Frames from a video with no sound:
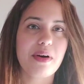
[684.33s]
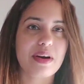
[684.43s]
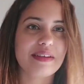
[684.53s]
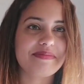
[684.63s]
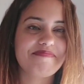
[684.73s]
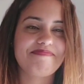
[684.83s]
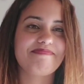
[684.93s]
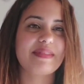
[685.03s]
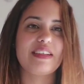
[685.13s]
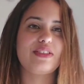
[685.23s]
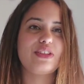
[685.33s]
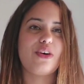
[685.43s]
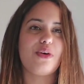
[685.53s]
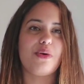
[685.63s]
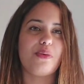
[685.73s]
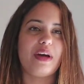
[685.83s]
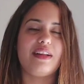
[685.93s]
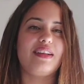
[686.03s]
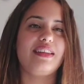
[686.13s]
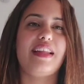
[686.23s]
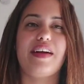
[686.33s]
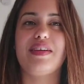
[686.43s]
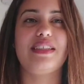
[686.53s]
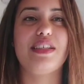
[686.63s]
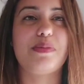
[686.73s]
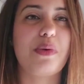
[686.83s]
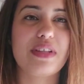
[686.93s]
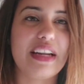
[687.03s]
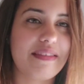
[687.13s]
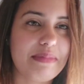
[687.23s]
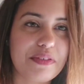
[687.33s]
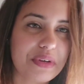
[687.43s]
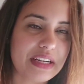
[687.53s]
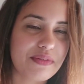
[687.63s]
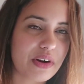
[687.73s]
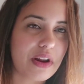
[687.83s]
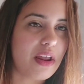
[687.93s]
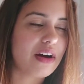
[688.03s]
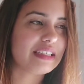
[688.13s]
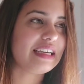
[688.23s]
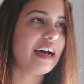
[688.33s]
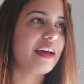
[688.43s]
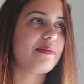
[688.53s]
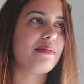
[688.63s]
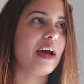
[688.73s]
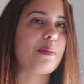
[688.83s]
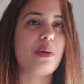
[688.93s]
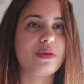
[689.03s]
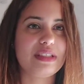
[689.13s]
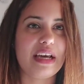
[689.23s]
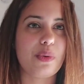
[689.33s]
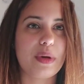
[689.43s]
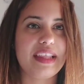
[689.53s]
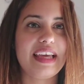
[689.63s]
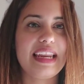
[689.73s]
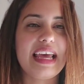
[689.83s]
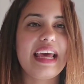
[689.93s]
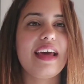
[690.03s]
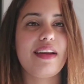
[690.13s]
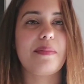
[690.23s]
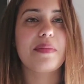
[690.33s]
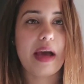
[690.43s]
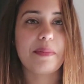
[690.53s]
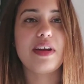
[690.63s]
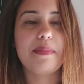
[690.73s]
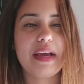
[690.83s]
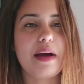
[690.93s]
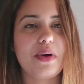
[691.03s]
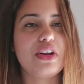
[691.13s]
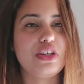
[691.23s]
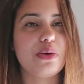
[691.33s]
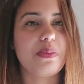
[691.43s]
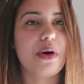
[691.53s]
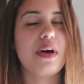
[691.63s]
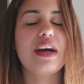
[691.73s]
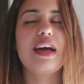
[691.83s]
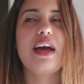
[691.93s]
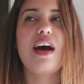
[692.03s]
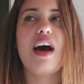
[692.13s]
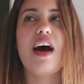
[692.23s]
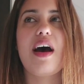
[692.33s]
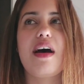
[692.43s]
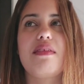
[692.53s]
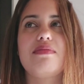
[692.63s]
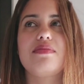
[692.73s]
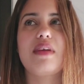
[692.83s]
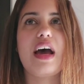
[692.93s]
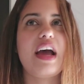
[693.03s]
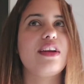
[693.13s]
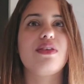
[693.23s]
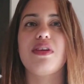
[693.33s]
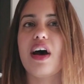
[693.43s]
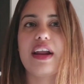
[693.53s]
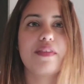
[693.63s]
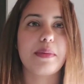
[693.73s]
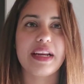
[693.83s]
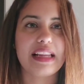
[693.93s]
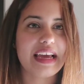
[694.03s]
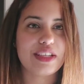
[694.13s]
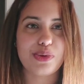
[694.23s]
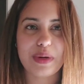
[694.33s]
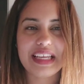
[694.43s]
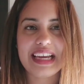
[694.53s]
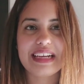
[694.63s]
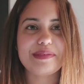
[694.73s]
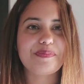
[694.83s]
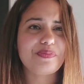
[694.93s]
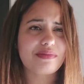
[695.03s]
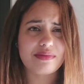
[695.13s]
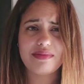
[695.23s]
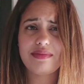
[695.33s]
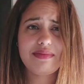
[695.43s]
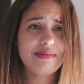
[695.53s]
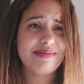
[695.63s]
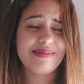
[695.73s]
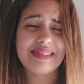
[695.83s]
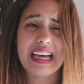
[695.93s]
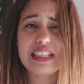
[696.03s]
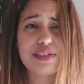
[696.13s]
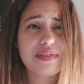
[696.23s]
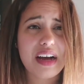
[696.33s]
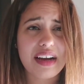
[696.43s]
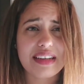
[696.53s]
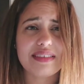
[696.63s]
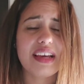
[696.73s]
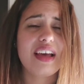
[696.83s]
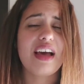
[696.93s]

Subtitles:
book. So, well, there is this book that I've been reading for a long time. I'm almost done with it. I'm gonna pick up on a new book. I know not everybody likes reading. That's fine.